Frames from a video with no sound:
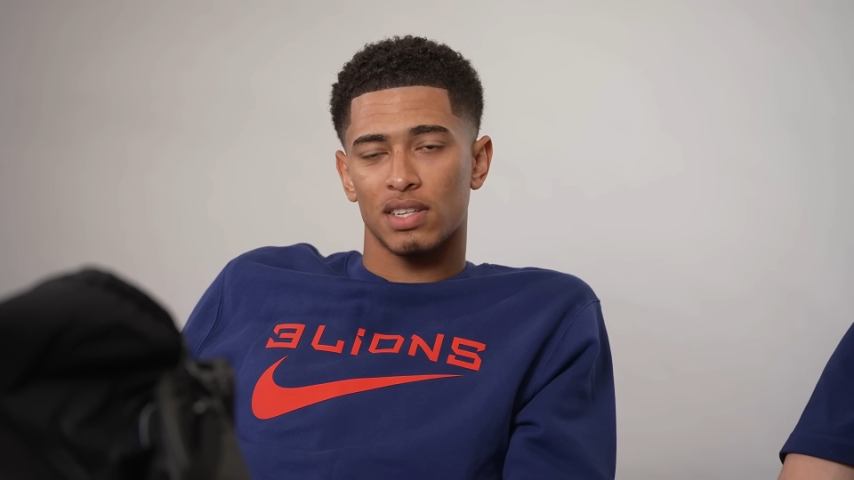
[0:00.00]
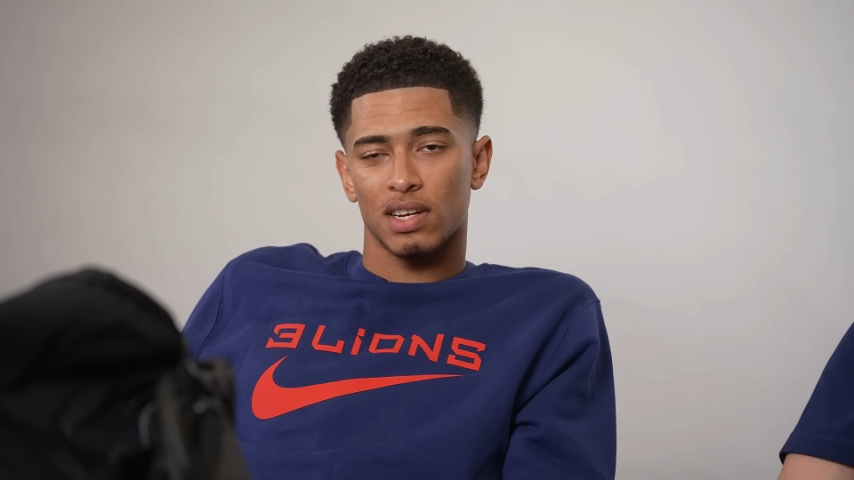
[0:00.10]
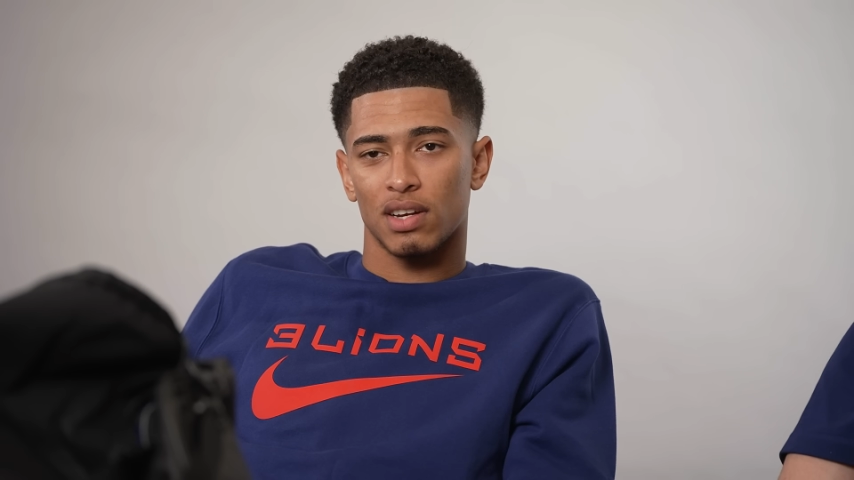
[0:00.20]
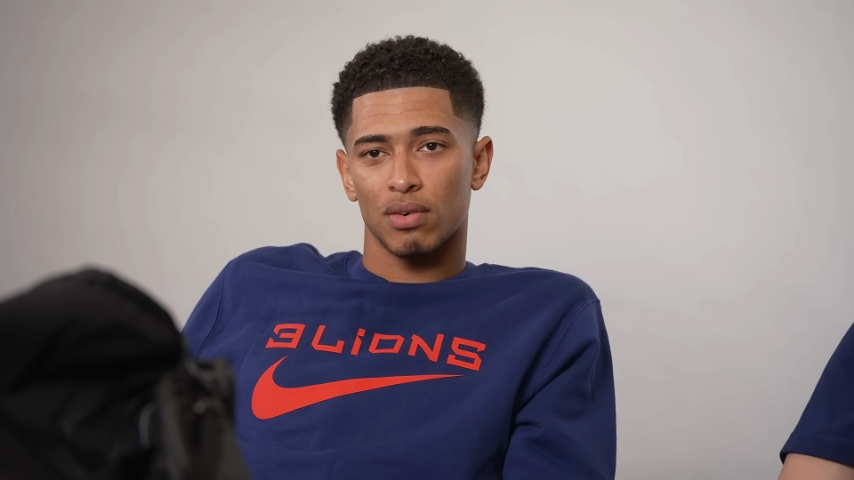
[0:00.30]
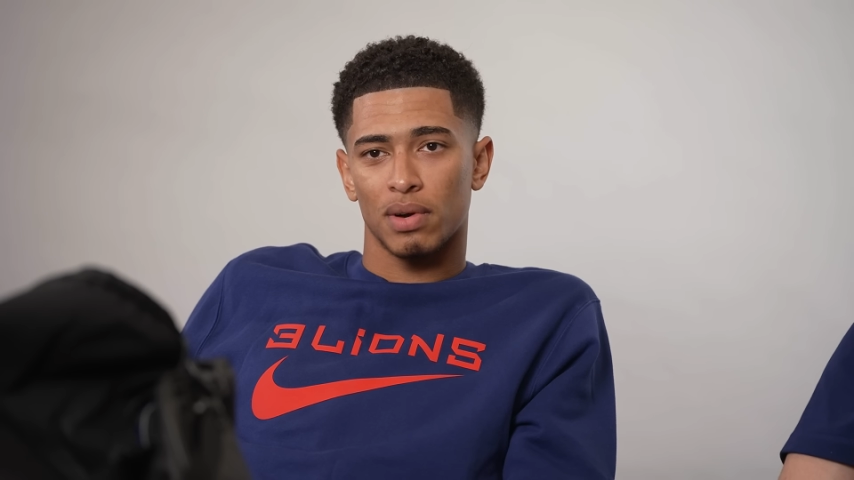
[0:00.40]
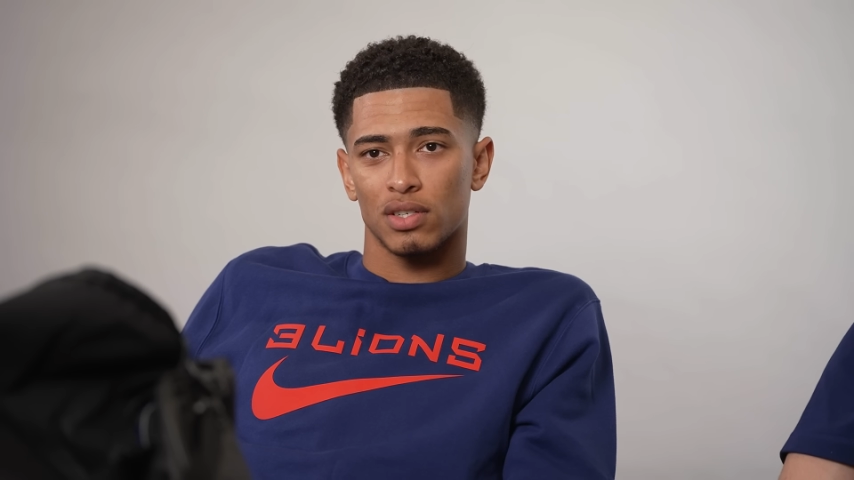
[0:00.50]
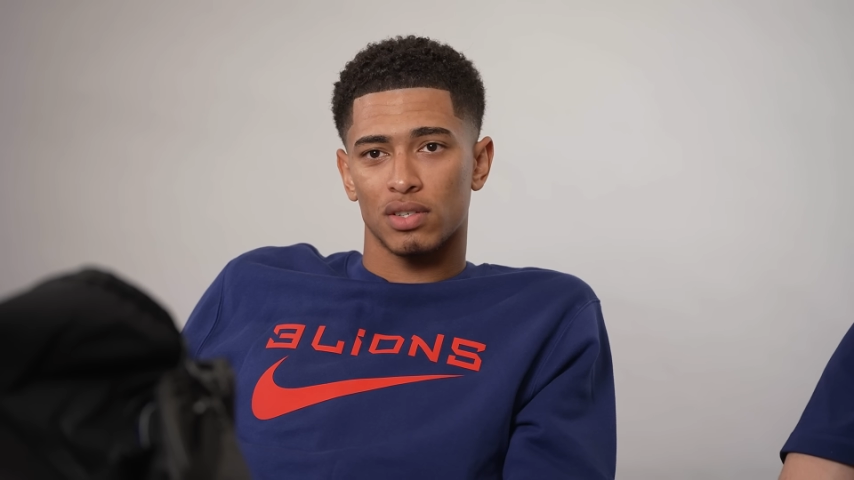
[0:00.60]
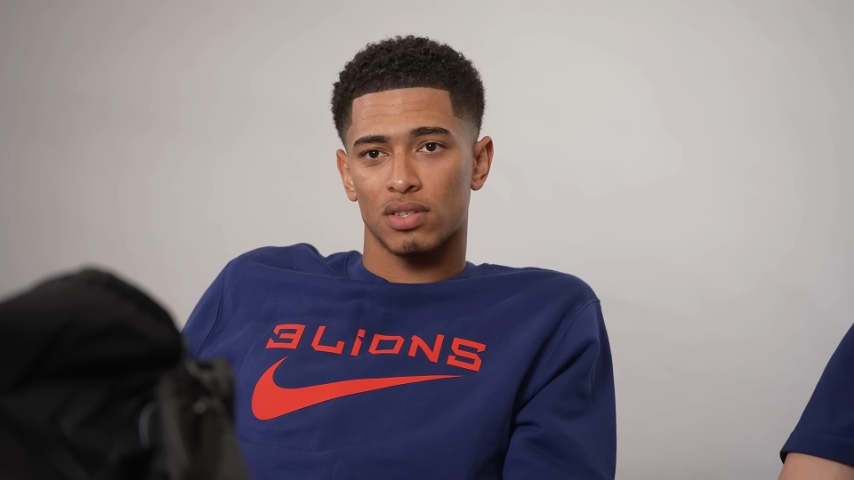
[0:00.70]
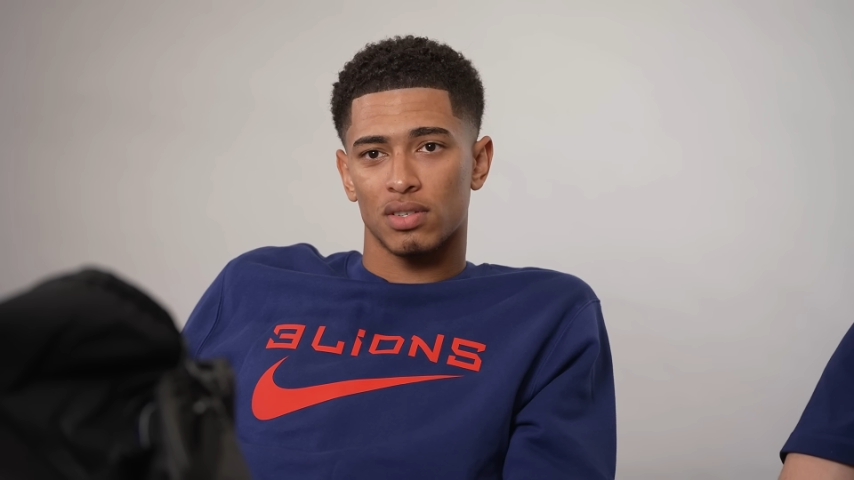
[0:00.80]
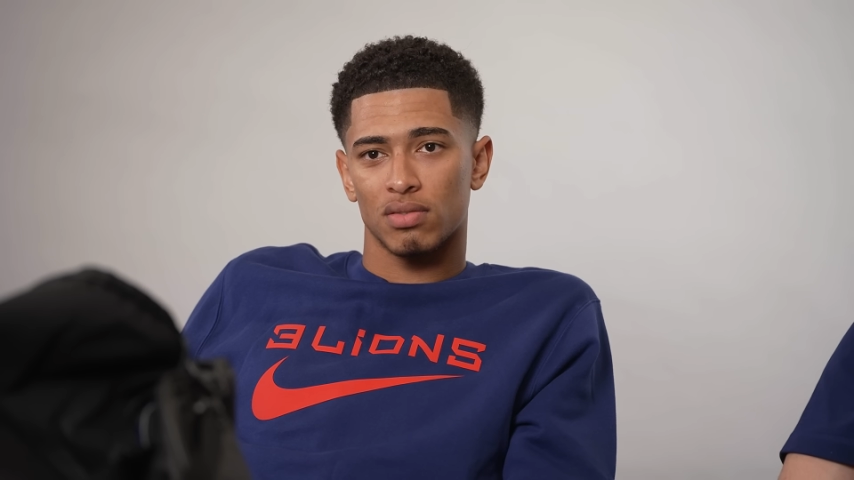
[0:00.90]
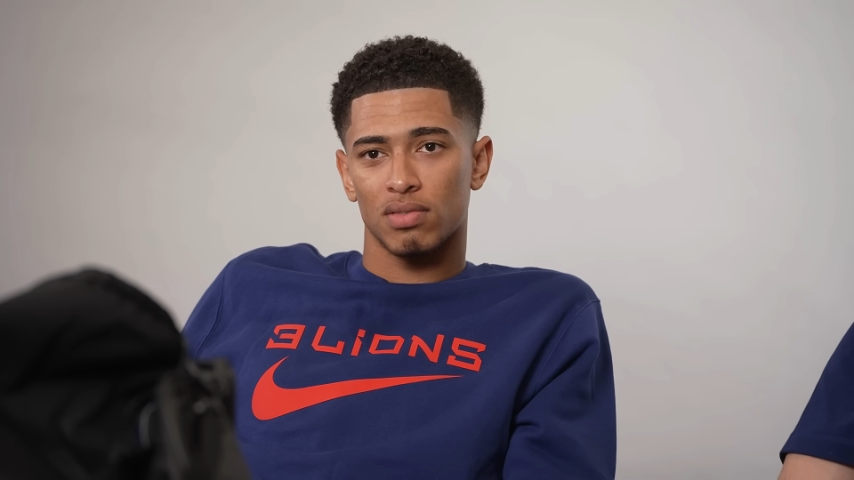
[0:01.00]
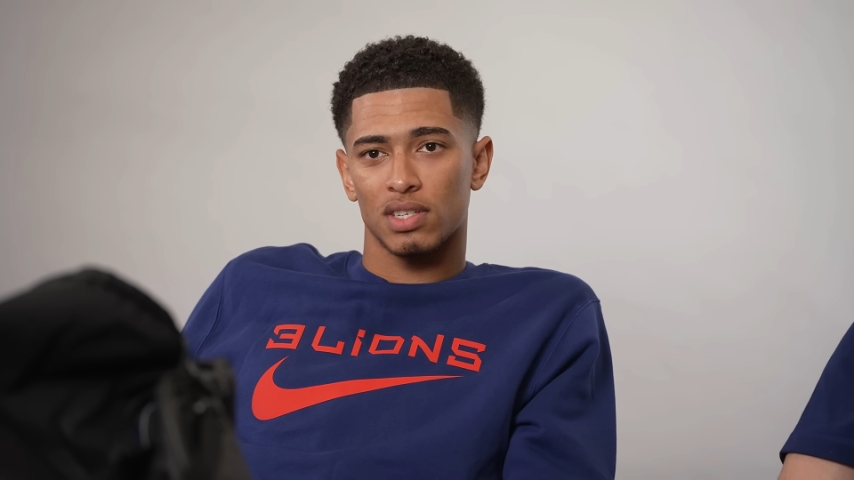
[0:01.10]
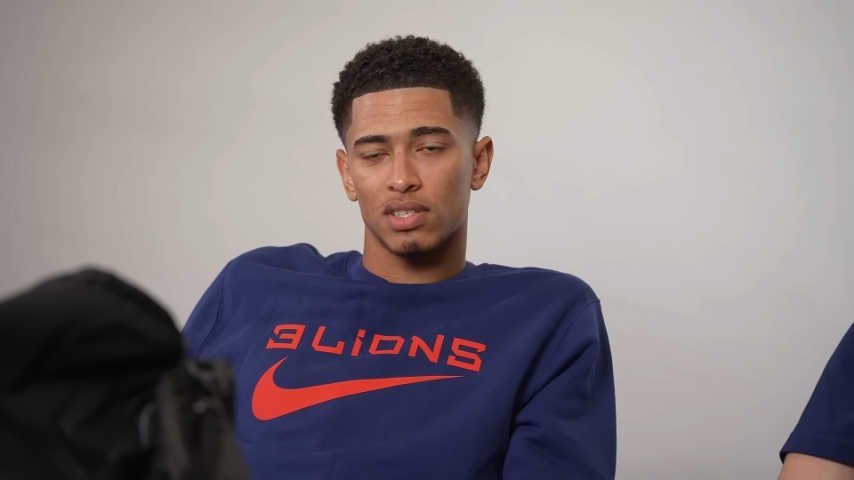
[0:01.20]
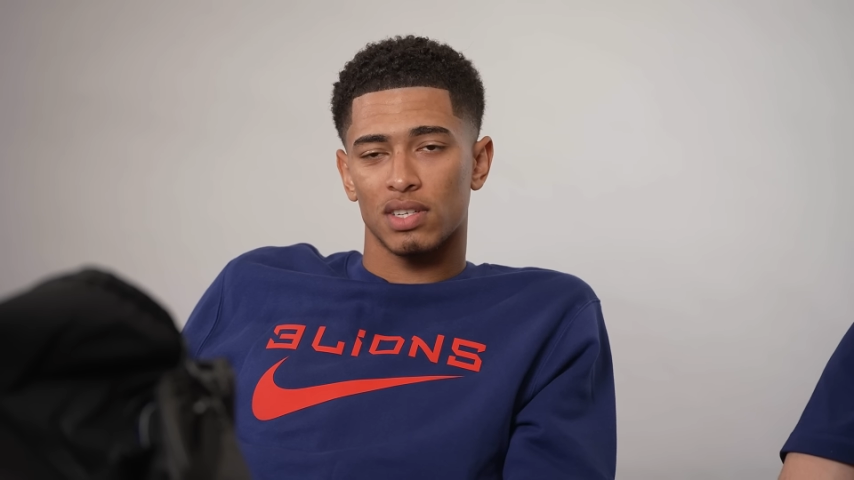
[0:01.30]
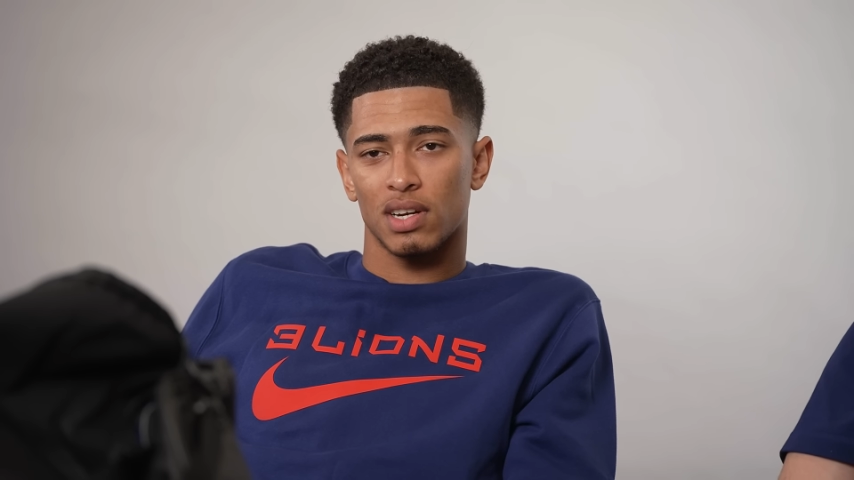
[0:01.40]
and I always just
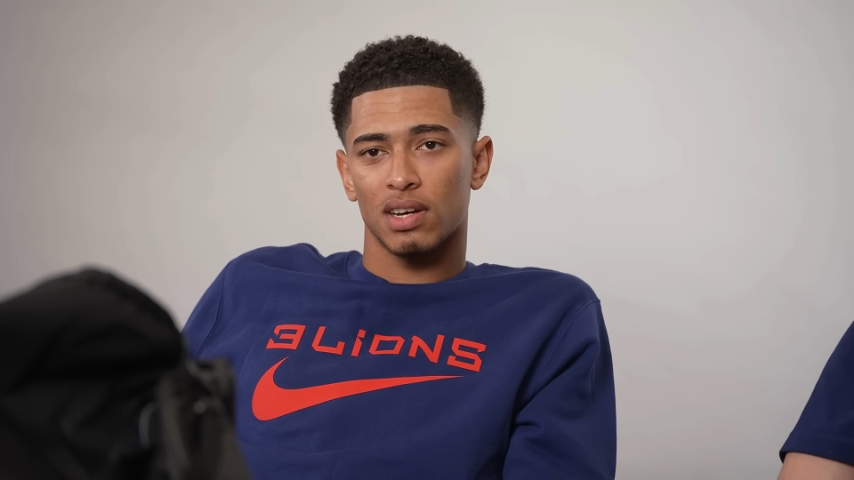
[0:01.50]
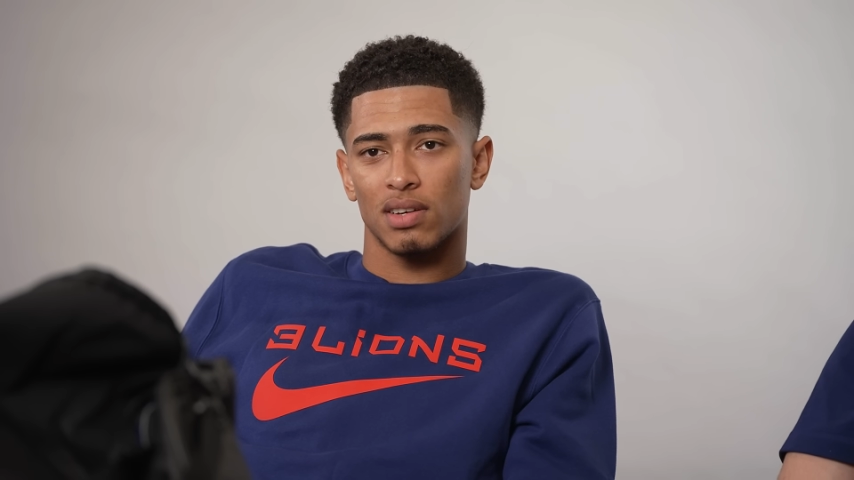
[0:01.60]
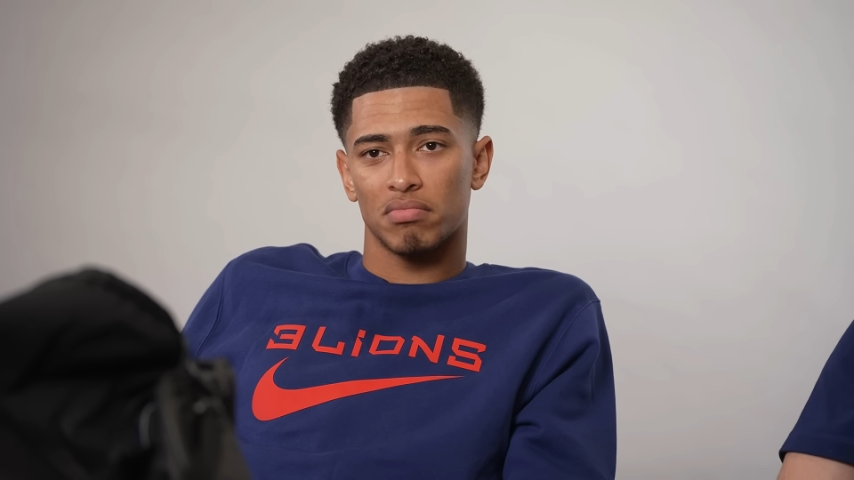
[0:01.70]
listen to that.